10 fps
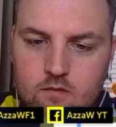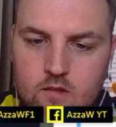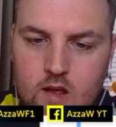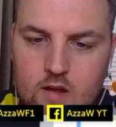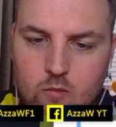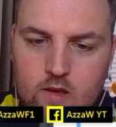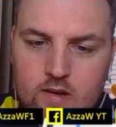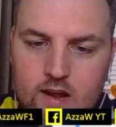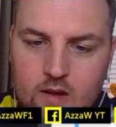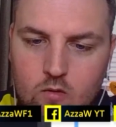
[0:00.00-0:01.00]
and we can
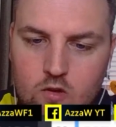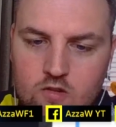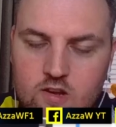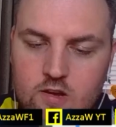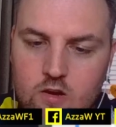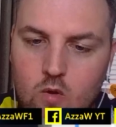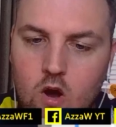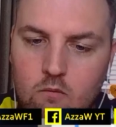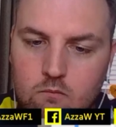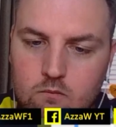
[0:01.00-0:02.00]
now continue
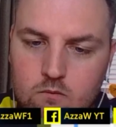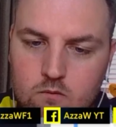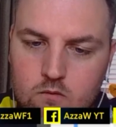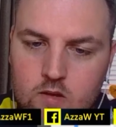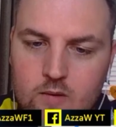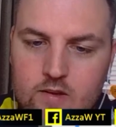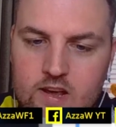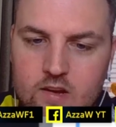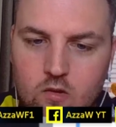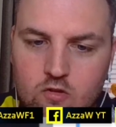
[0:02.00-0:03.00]
on. Can we get
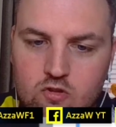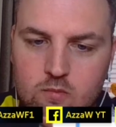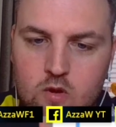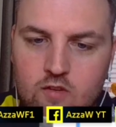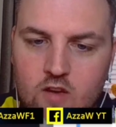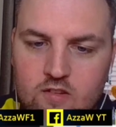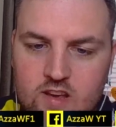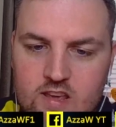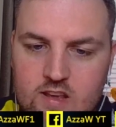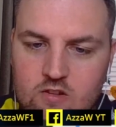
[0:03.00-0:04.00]
a nice smooth
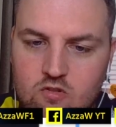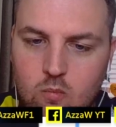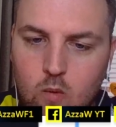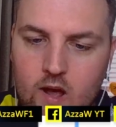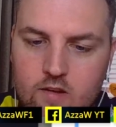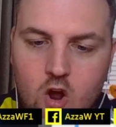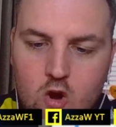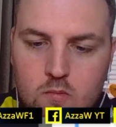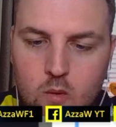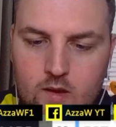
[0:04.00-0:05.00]
overtaking somewhere?
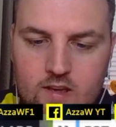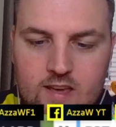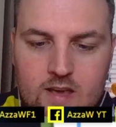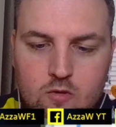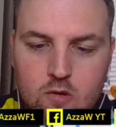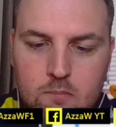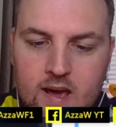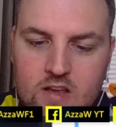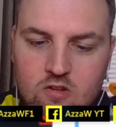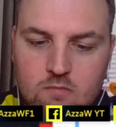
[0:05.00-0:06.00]
No, but we can keep good
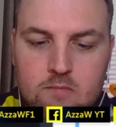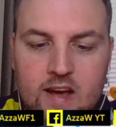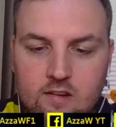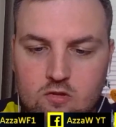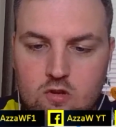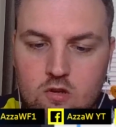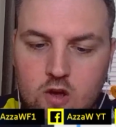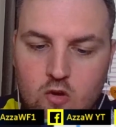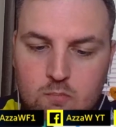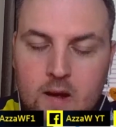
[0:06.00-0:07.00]
pace as Magnussen
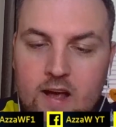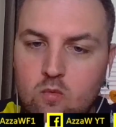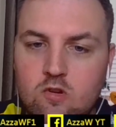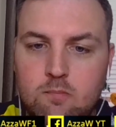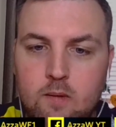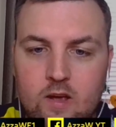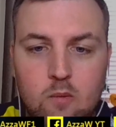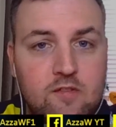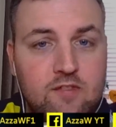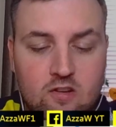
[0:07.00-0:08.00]
goes backwards, but he'll
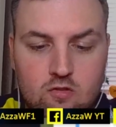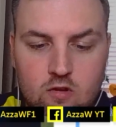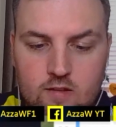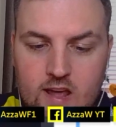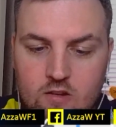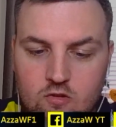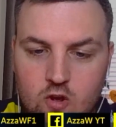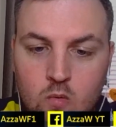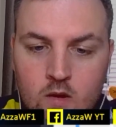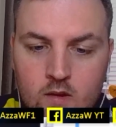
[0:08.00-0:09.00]
be faster at the end
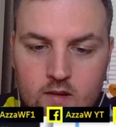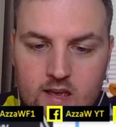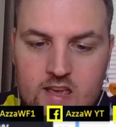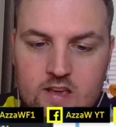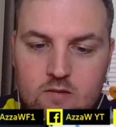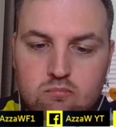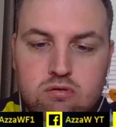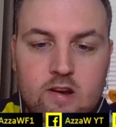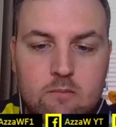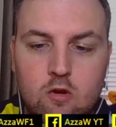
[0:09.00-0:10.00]
too. He can
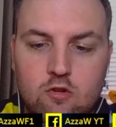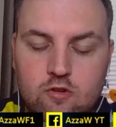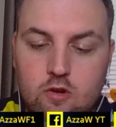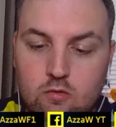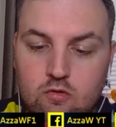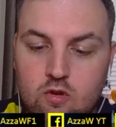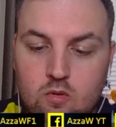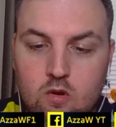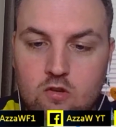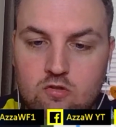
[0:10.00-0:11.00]
pretty much do
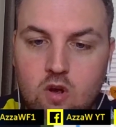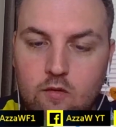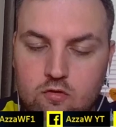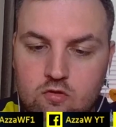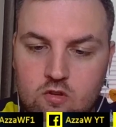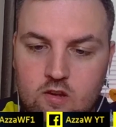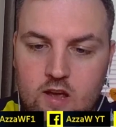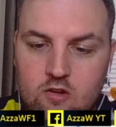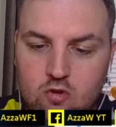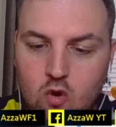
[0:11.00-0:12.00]
2 softs
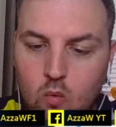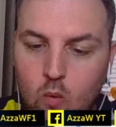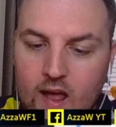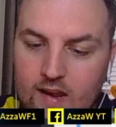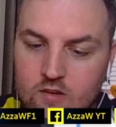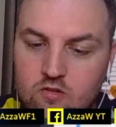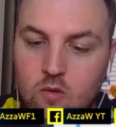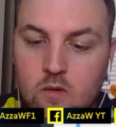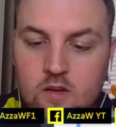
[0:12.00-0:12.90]
as well. So